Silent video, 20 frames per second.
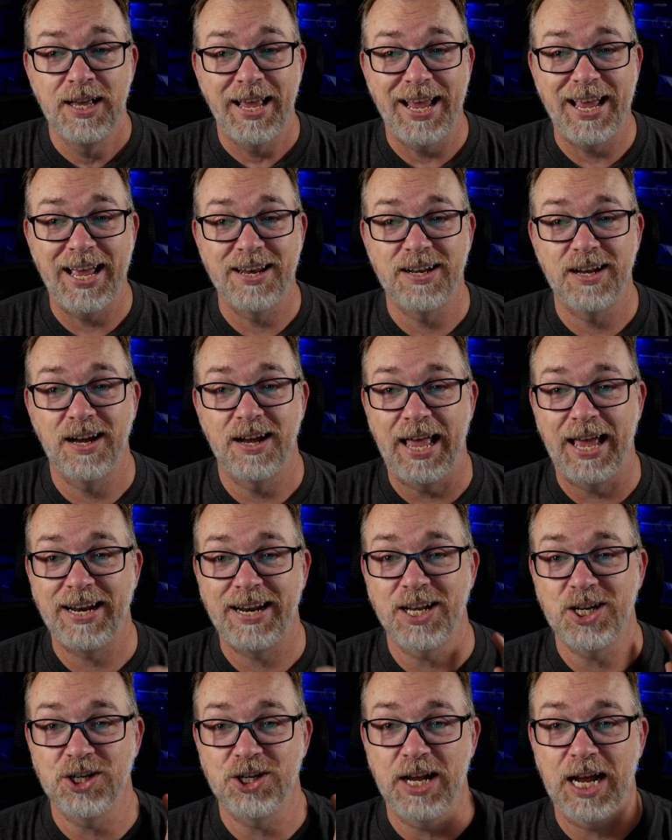and
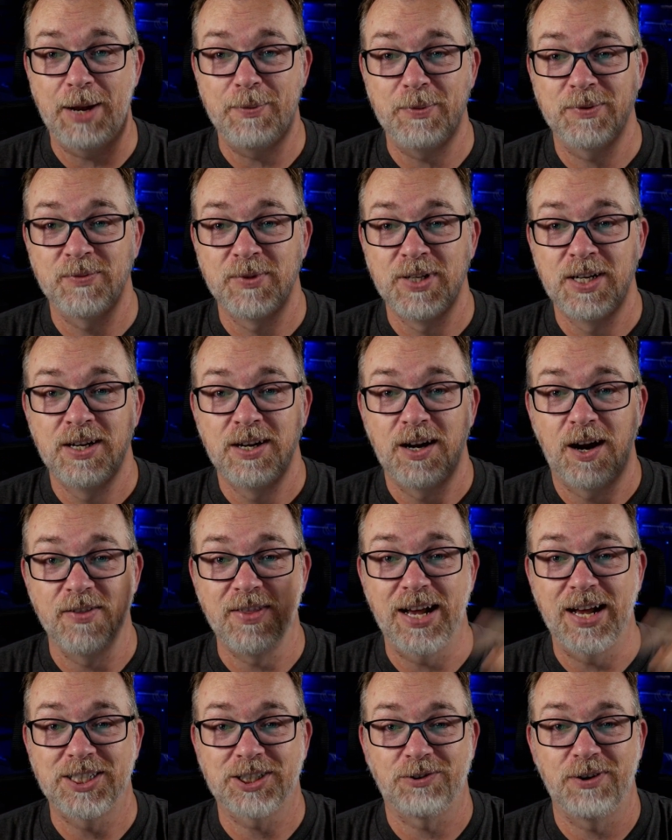get your name on
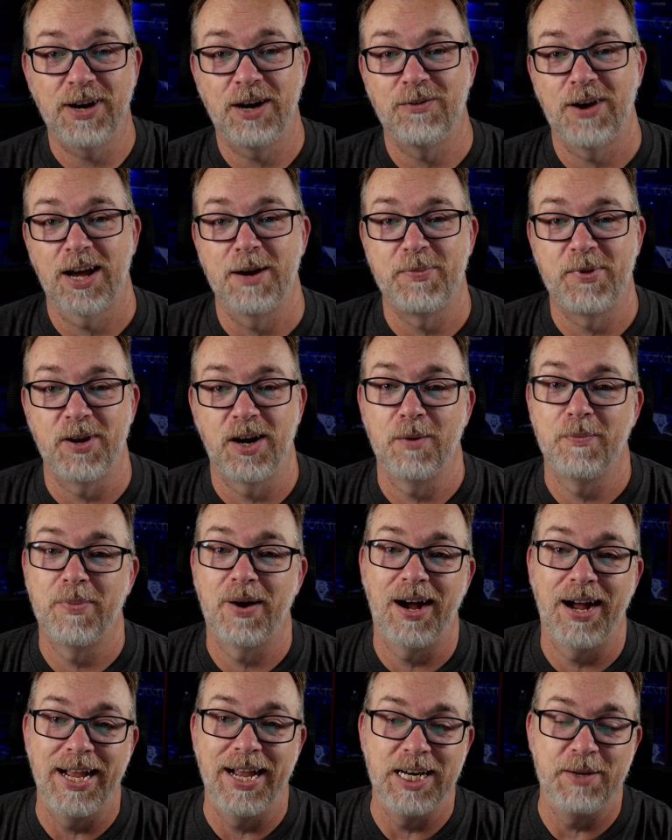that screen right up there
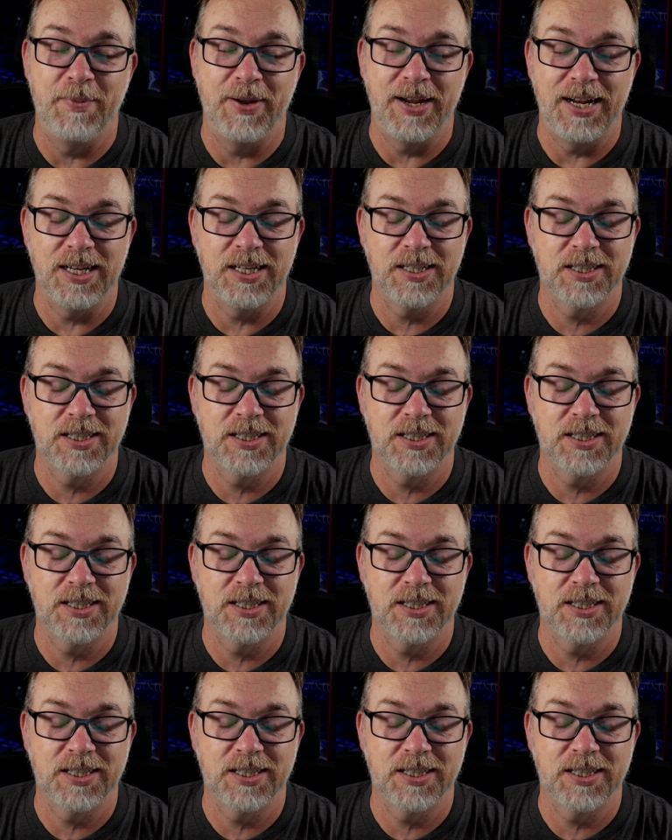behind me.